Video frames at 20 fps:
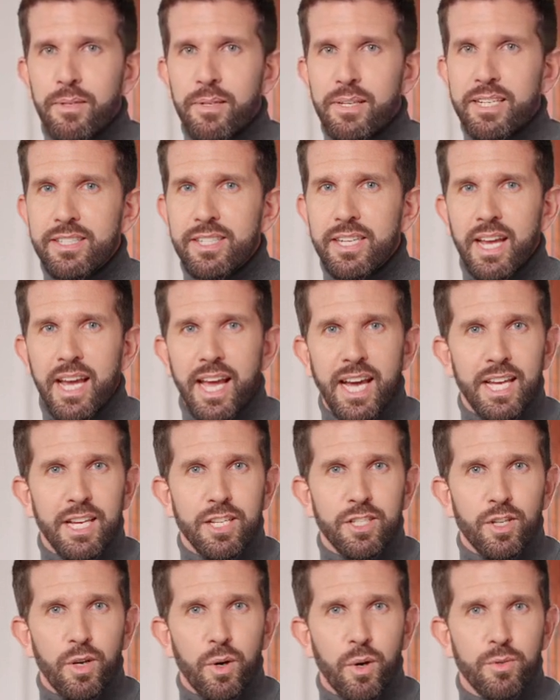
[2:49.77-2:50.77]
It's an
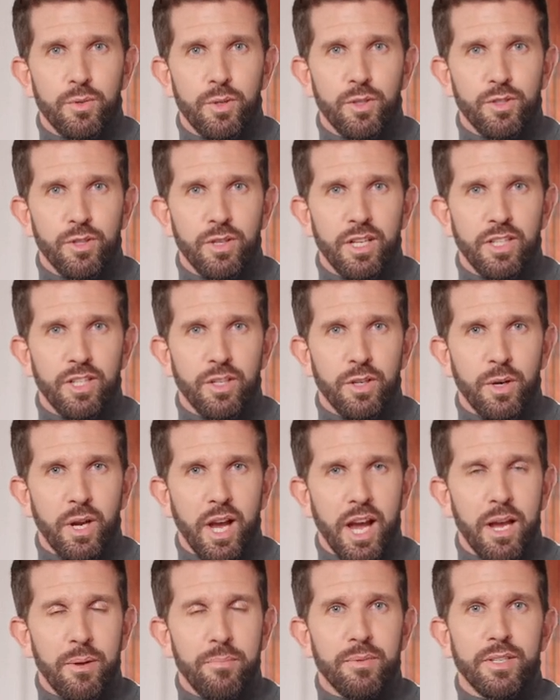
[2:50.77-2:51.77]
edge over traditional
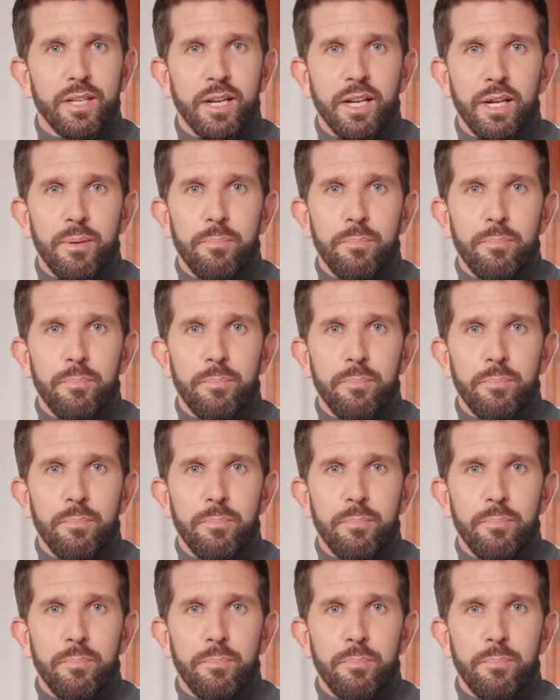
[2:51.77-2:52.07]
apps,